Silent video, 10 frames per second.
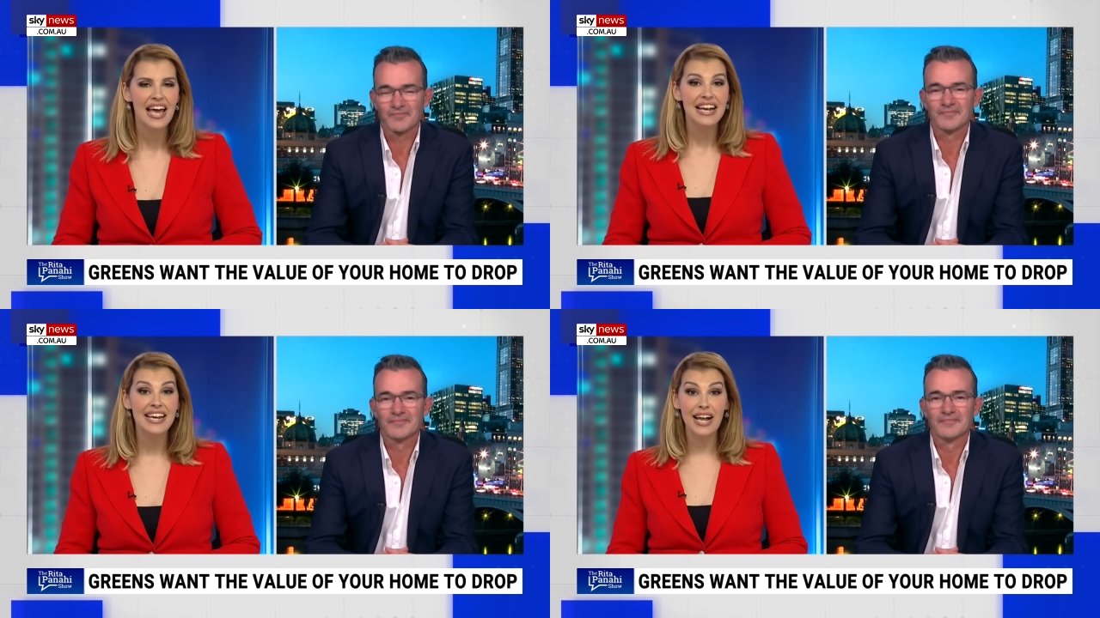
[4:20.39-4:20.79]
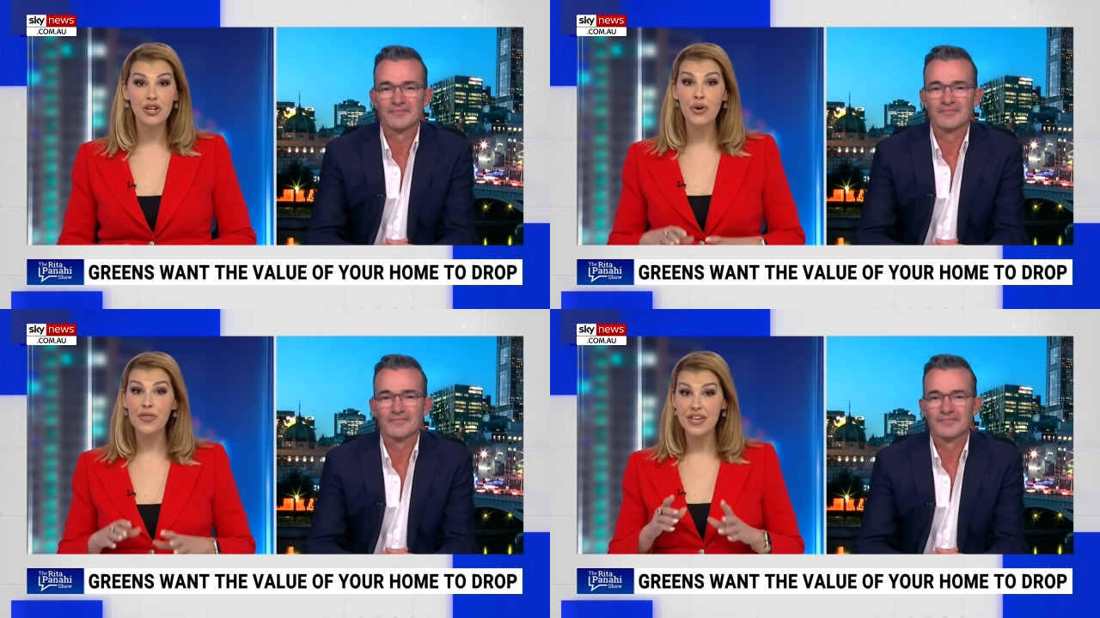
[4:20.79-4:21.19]
Speaker 1: Now,
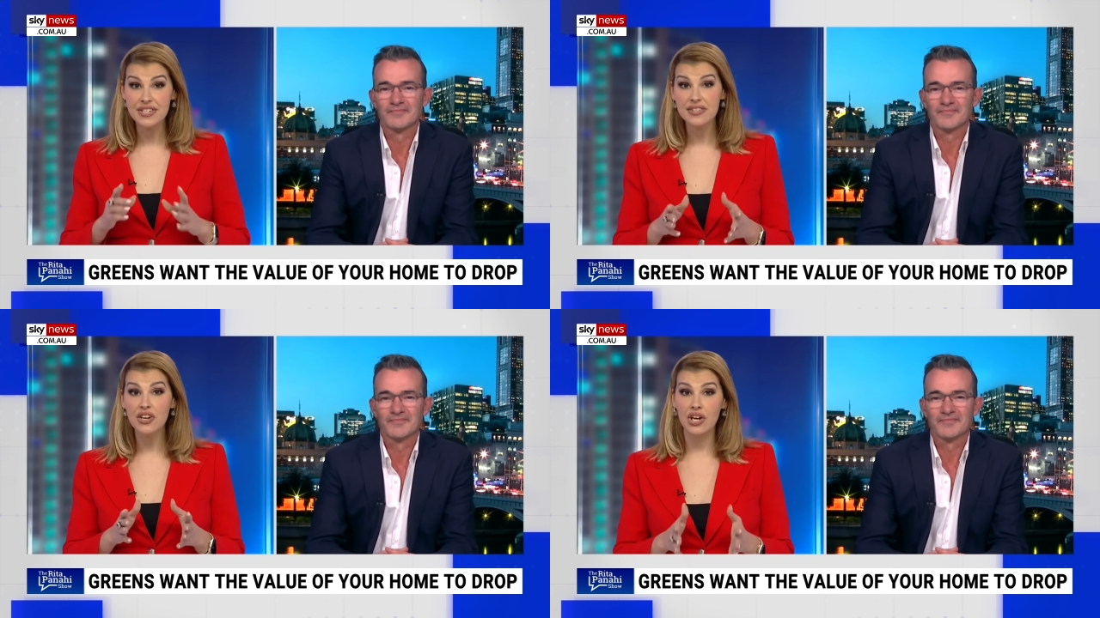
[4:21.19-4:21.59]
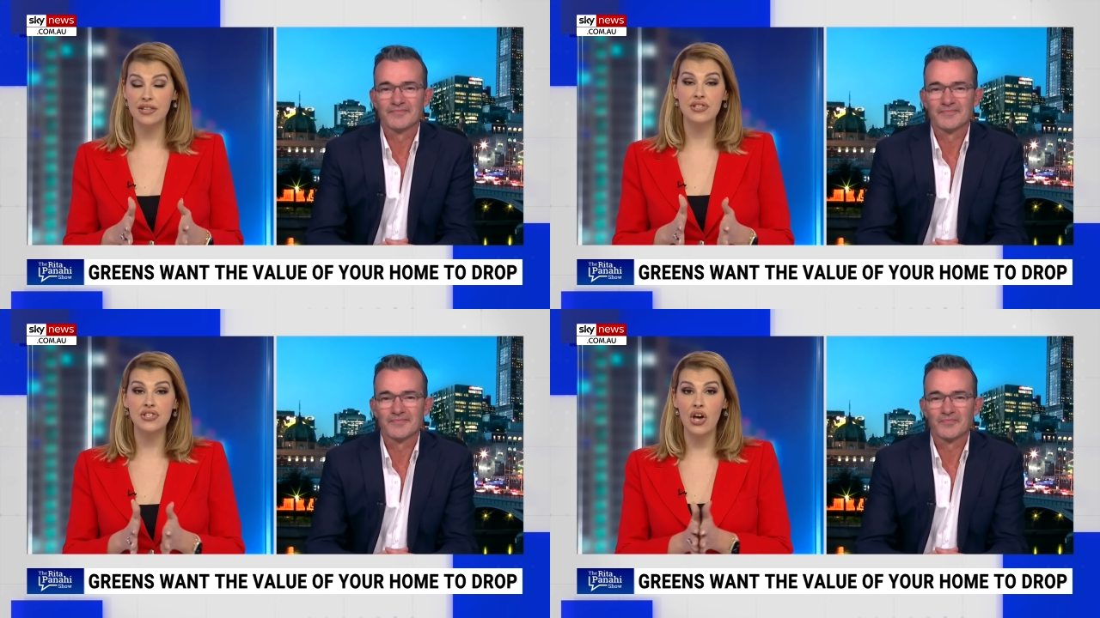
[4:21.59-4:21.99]
look, this is a
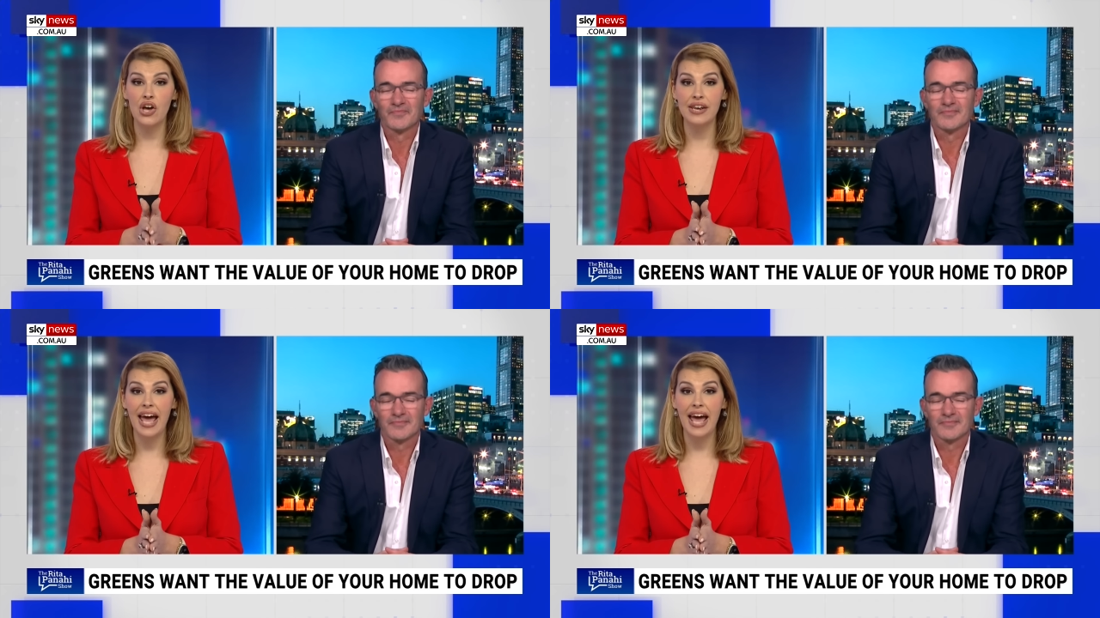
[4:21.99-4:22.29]
concern.